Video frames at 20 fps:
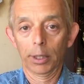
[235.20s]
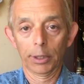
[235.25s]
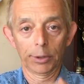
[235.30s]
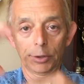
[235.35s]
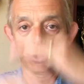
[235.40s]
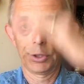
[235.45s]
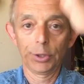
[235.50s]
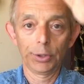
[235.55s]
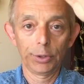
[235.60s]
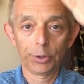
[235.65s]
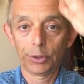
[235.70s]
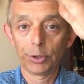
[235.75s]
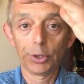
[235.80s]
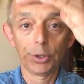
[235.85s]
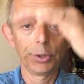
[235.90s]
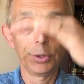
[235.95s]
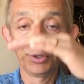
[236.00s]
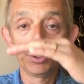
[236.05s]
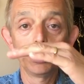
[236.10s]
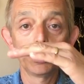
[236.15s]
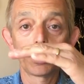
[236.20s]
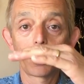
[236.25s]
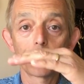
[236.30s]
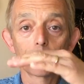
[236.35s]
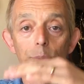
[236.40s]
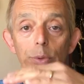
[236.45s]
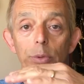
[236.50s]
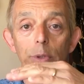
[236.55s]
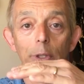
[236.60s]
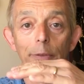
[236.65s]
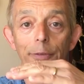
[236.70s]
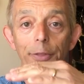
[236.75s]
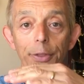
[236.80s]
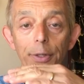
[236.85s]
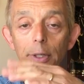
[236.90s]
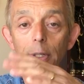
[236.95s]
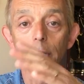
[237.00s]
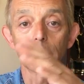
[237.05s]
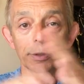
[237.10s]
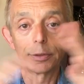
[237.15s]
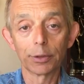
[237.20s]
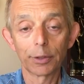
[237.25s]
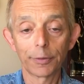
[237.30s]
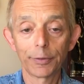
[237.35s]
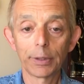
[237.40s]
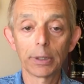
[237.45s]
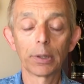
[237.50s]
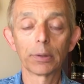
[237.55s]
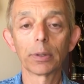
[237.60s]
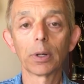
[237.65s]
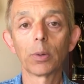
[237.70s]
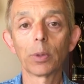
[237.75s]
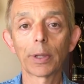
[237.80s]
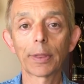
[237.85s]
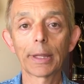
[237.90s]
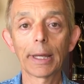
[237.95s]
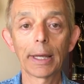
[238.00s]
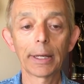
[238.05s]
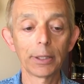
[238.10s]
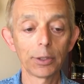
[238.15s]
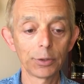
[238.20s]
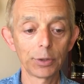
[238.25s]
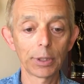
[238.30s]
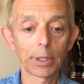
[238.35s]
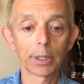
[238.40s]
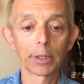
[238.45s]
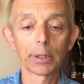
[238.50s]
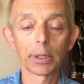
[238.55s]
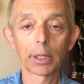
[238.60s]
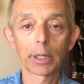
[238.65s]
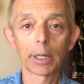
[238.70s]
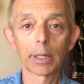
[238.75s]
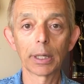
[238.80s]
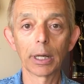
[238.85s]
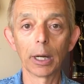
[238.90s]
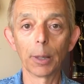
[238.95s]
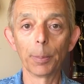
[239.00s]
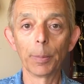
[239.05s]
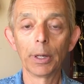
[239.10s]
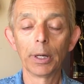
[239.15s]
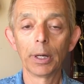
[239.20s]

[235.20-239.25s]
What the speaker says: Do you use the rule of thirds? If you don't know what that is, you could look it up.